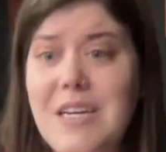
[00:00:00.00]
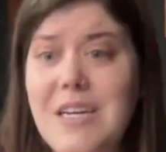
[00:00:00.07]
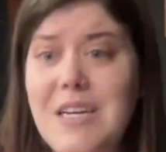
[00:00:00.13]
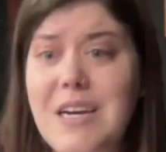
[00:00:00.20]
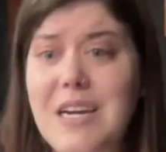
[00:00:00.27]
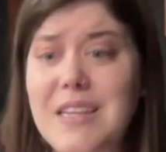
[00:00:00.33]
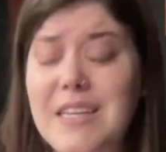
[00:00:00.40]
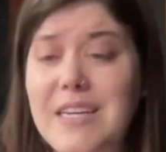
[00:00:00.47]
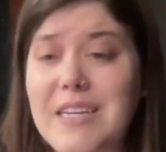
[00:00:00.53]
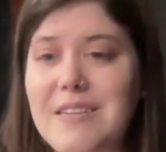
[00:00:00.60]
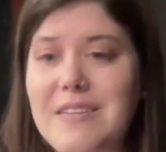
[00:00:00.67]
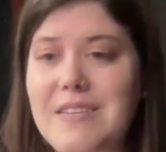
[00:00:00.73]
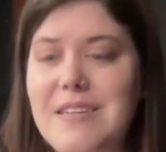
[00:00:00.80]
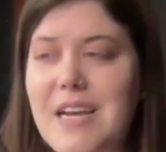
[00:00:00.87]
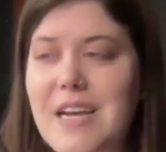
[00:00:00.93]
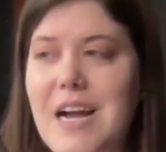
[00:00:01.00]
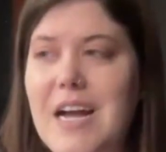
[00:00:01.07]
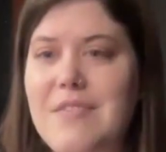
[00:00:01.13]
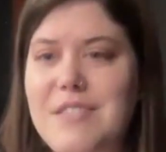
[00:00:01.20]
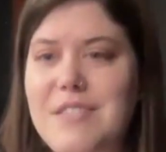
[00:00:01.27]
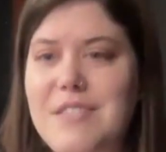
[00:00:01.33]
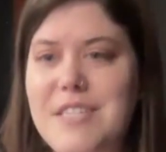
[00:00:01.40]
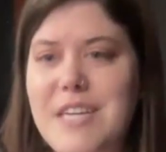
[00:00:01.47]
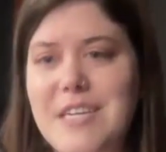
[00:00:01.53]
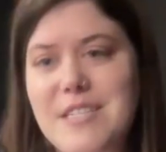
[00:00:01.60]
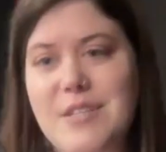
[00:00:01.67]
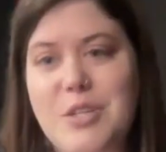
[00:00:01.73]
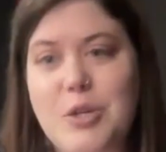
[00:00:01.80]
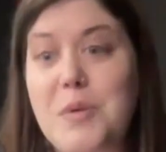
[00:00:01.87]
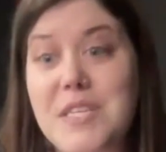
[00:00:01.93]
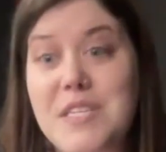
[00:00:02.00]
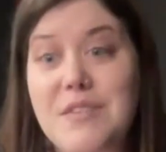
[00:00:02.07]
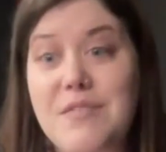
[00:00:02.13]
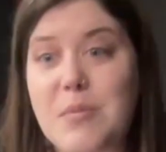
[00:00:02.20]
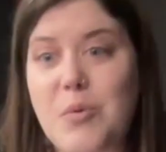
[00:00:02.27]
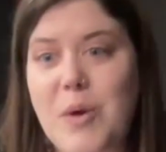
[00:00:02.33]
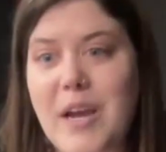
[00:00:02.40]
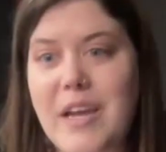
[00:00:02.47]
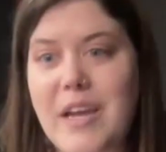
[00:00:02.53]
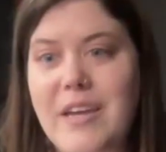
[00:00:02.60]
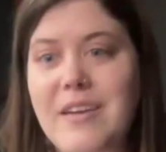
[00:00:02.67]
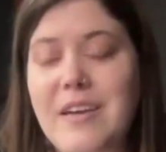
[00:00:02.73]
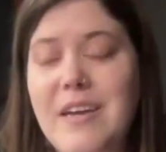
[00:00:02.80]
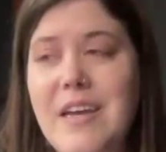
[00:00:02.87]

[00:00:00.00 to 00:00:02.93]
i think it it kind of takes a little piece of them away